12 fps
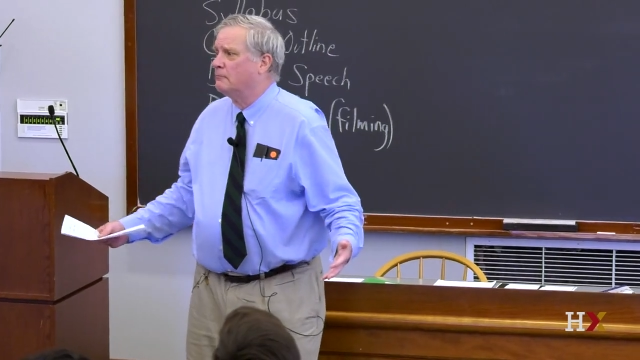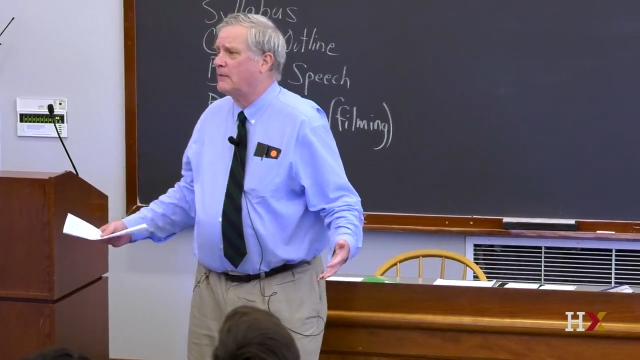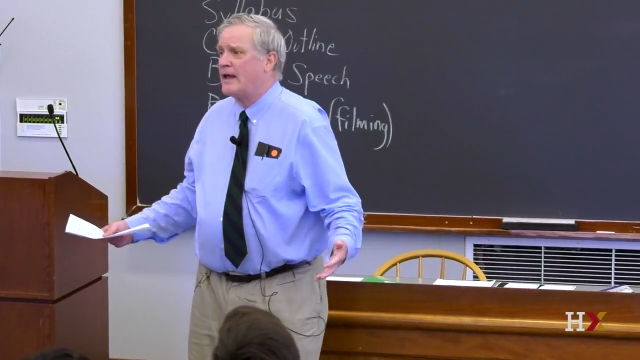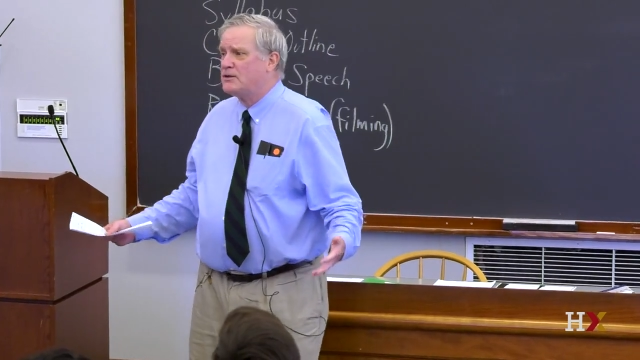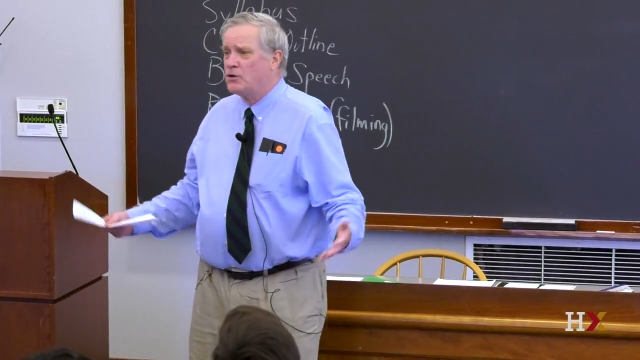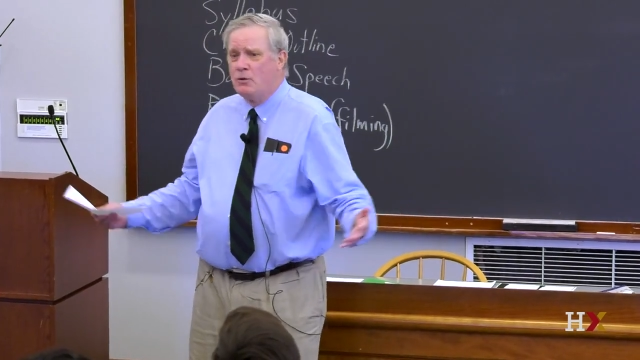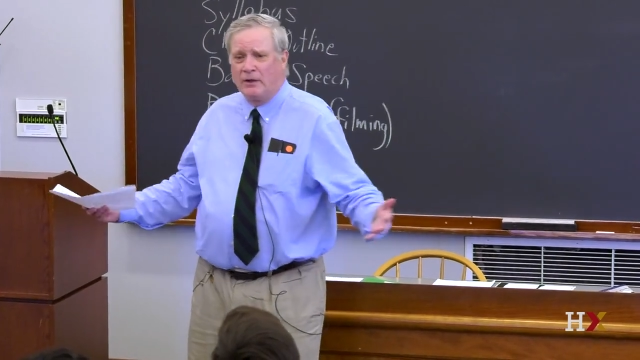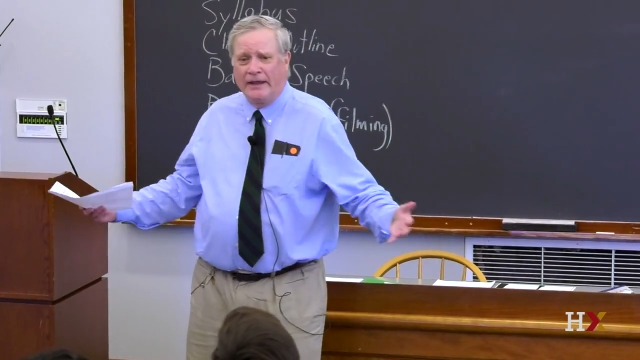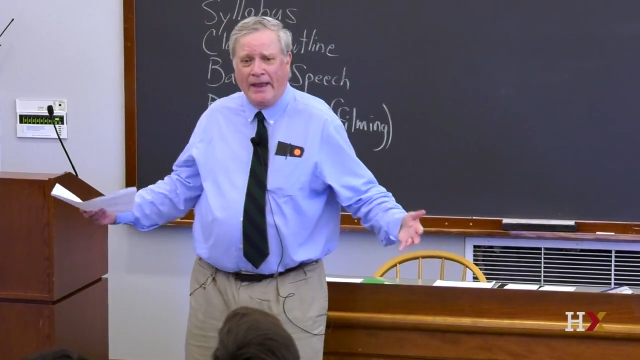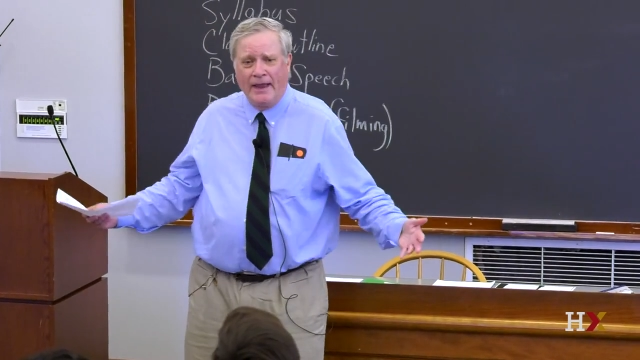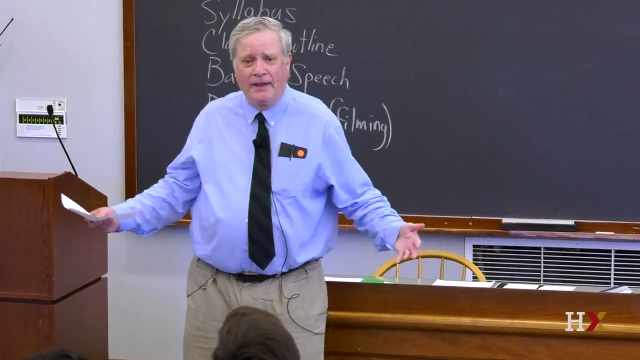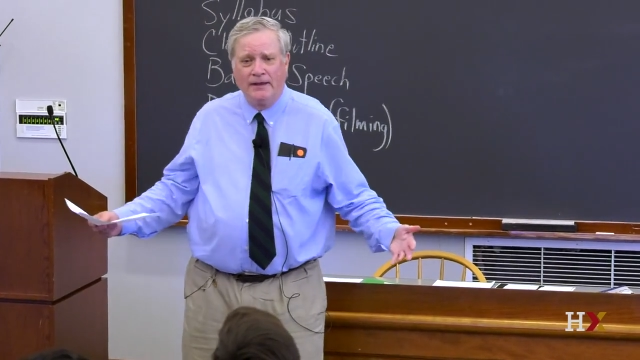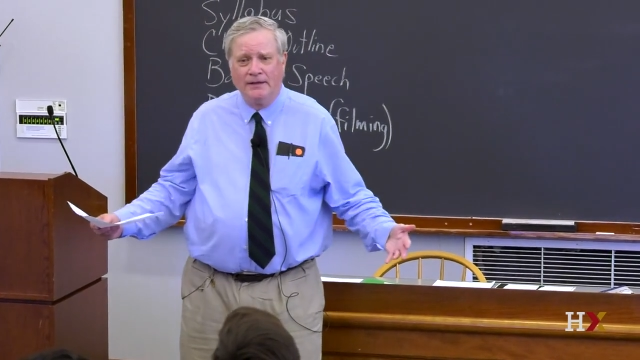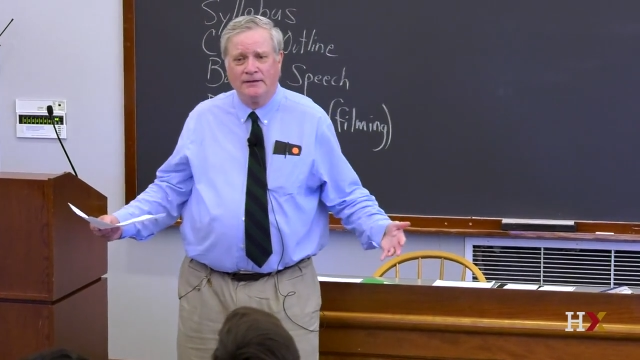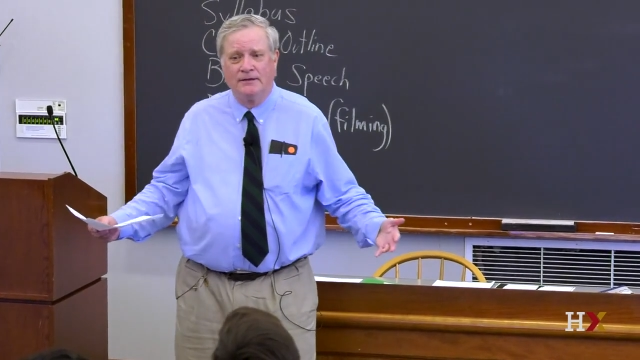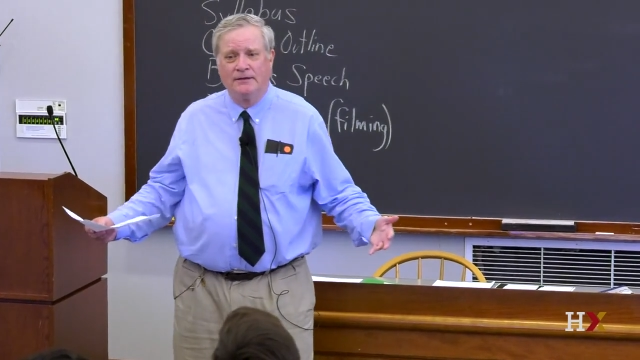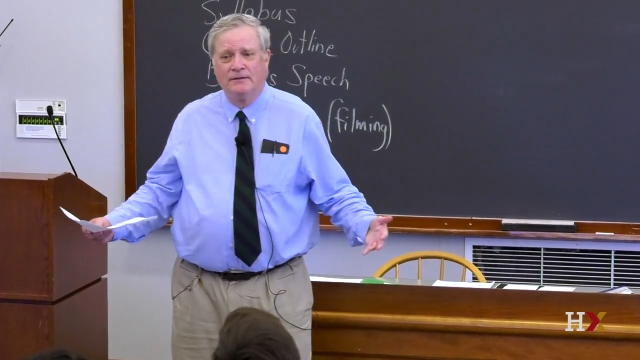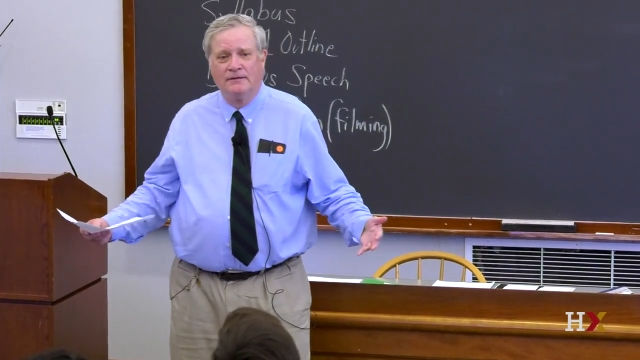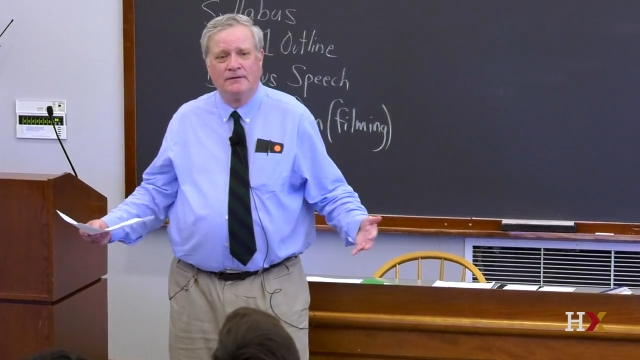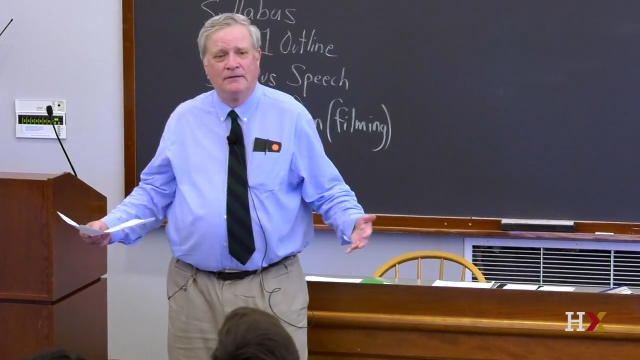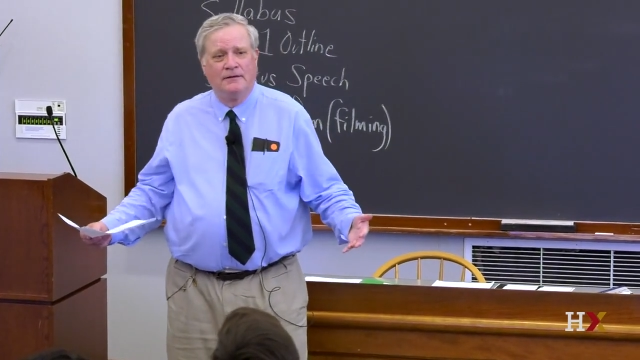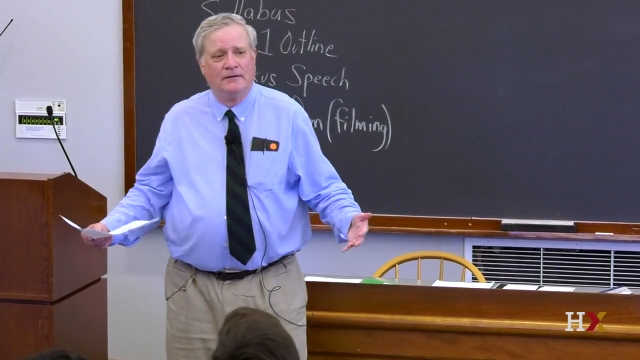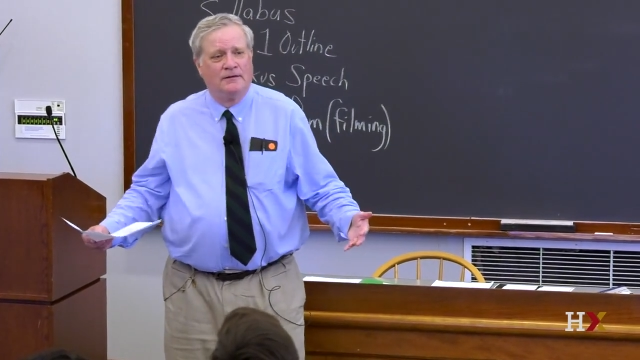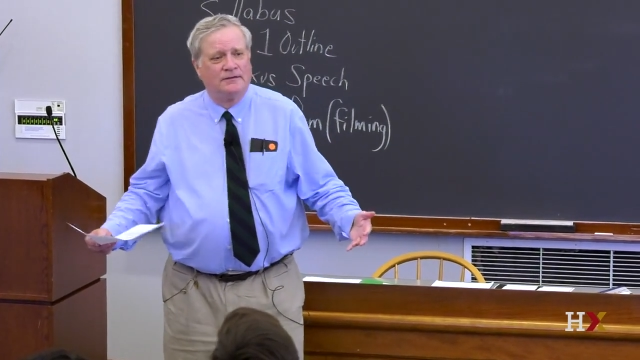That's okay.
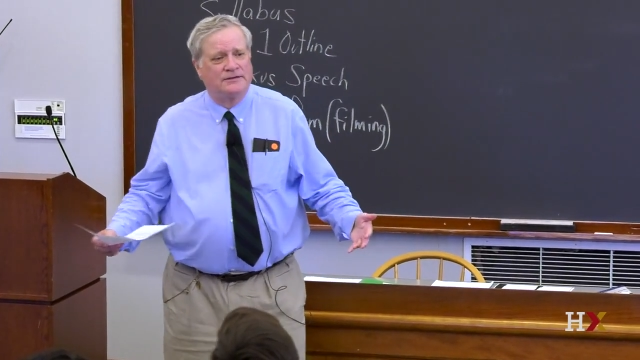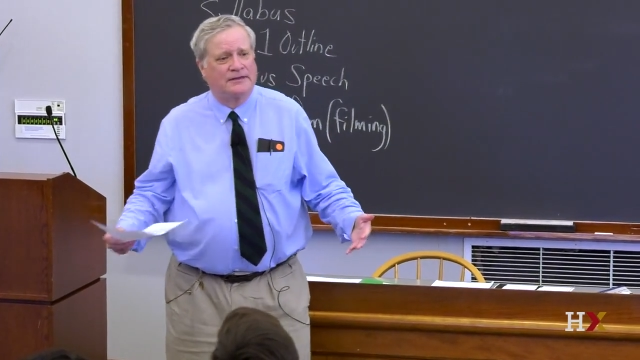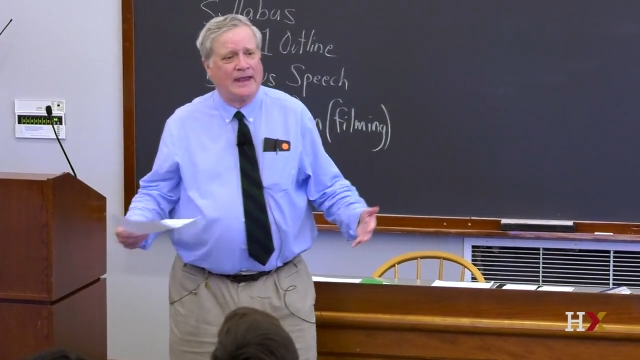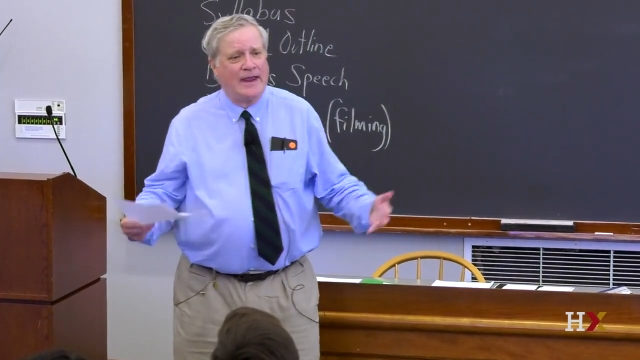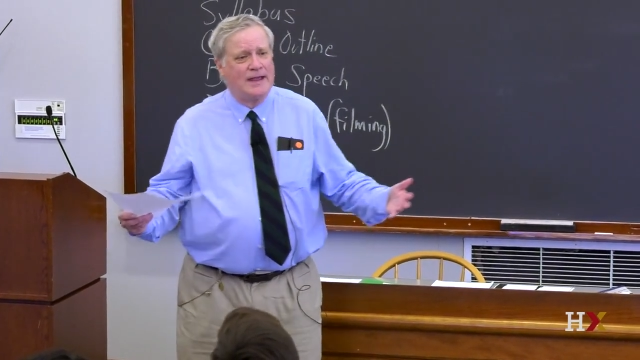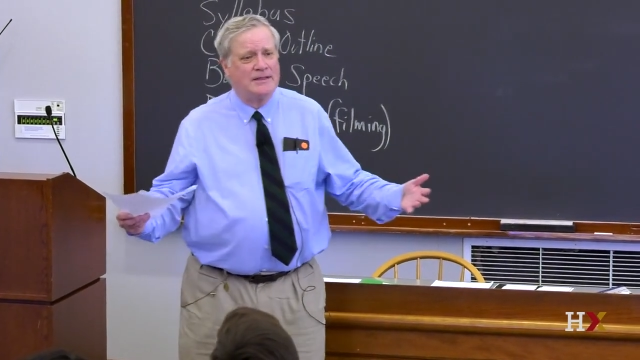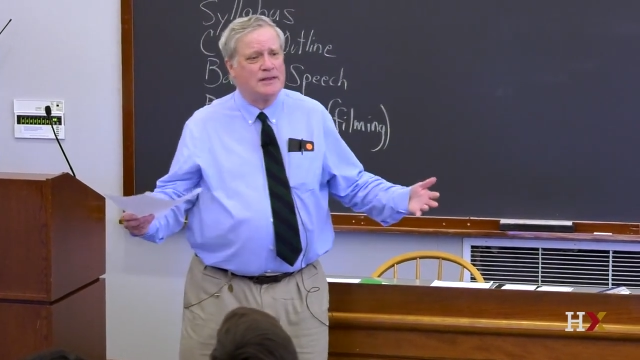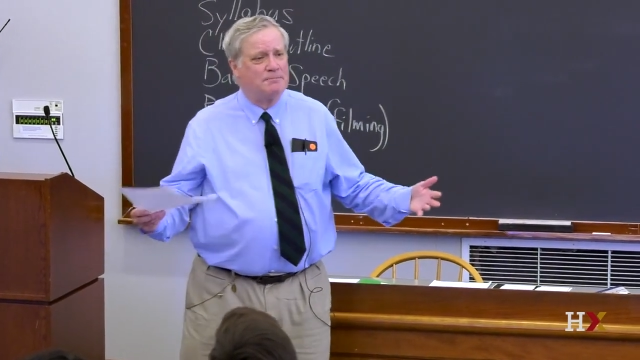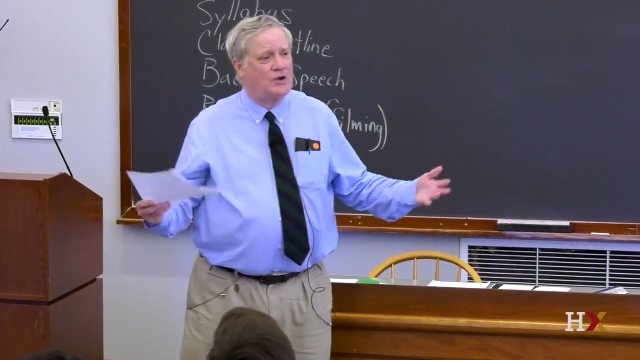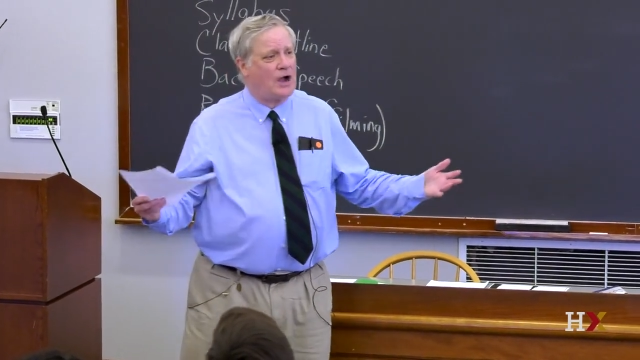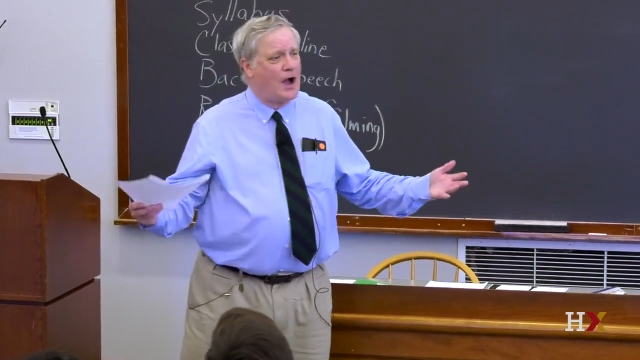Scan them,